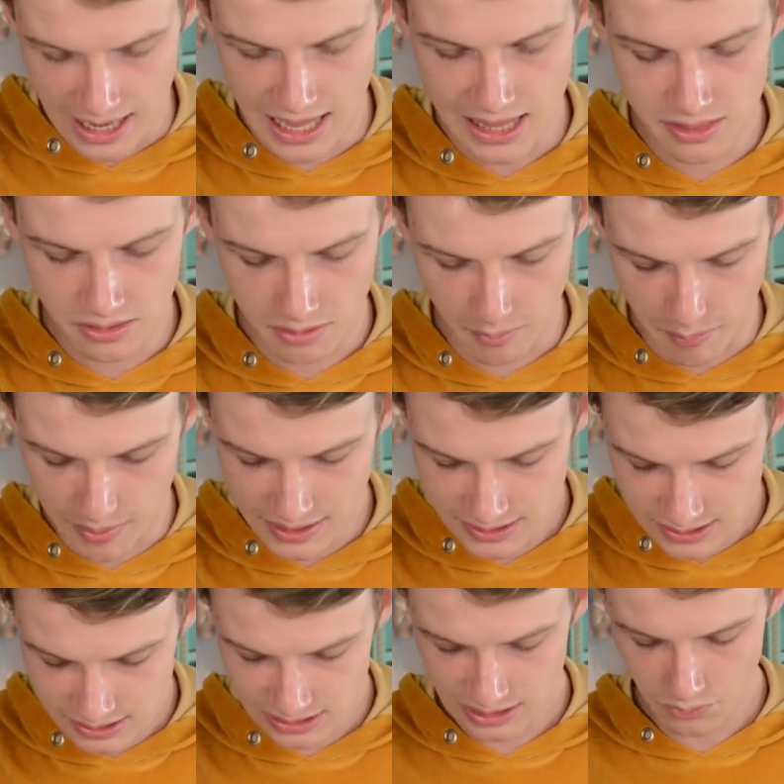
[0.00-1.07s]
And
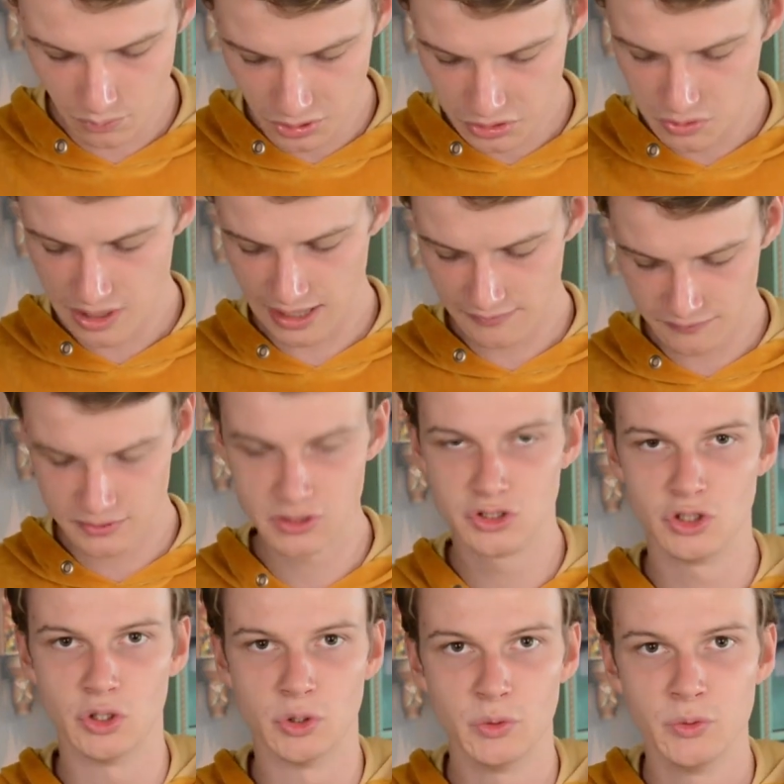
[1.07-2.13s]
basically what you have to
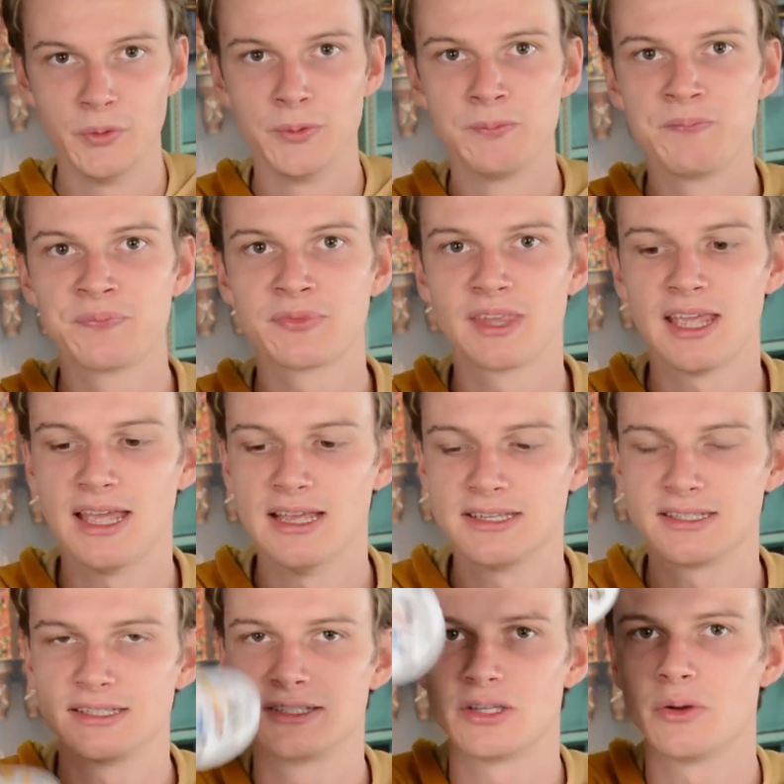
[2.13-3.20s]
do
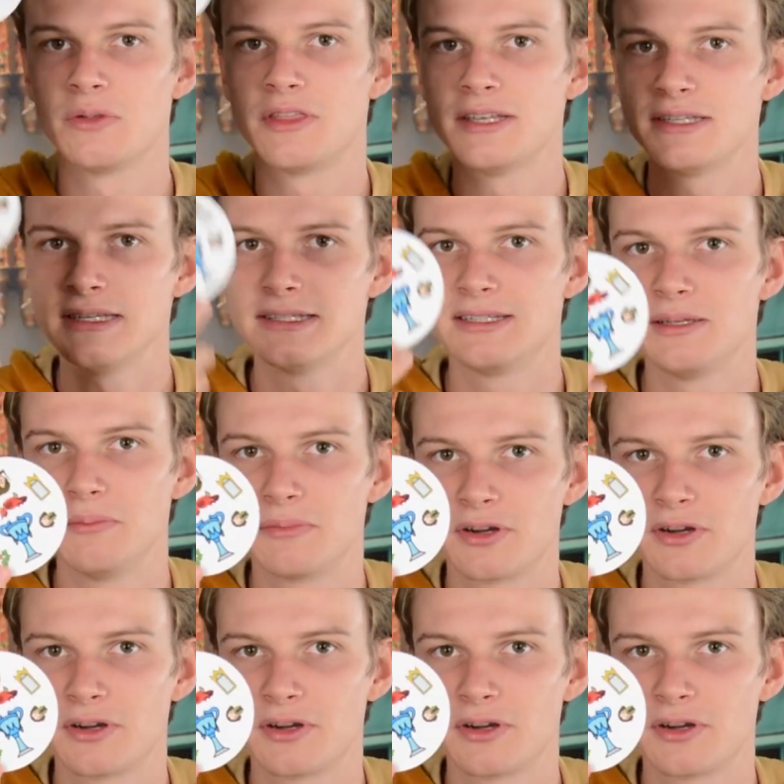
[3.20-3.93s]
is, so this is the